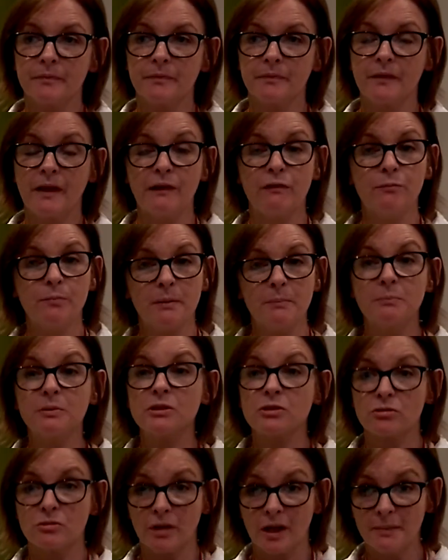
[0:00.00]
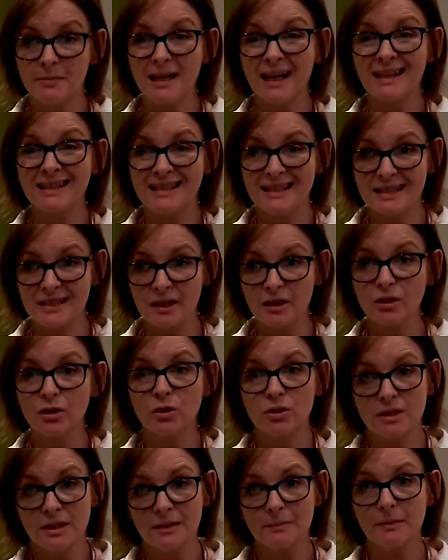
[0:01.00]
they've been prescribed
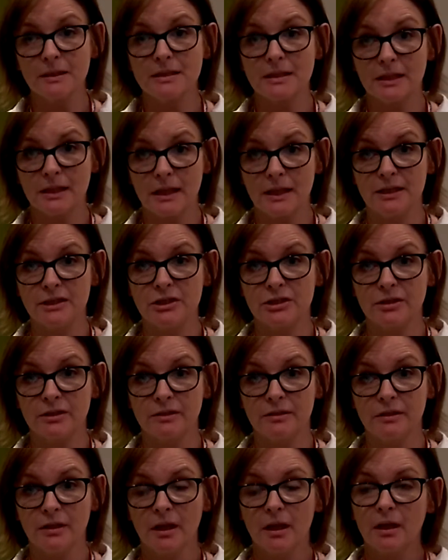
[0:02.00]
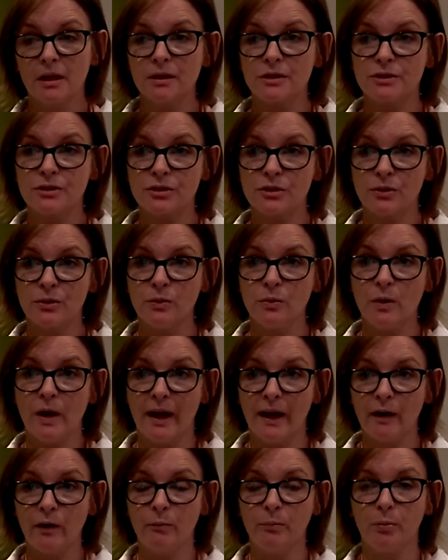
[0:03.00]
anti-psychotic medication to
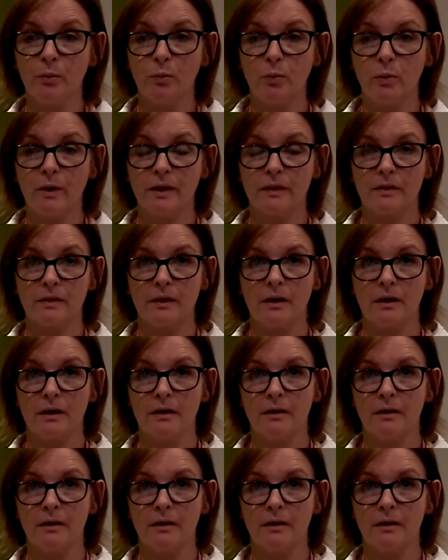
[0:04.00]
help with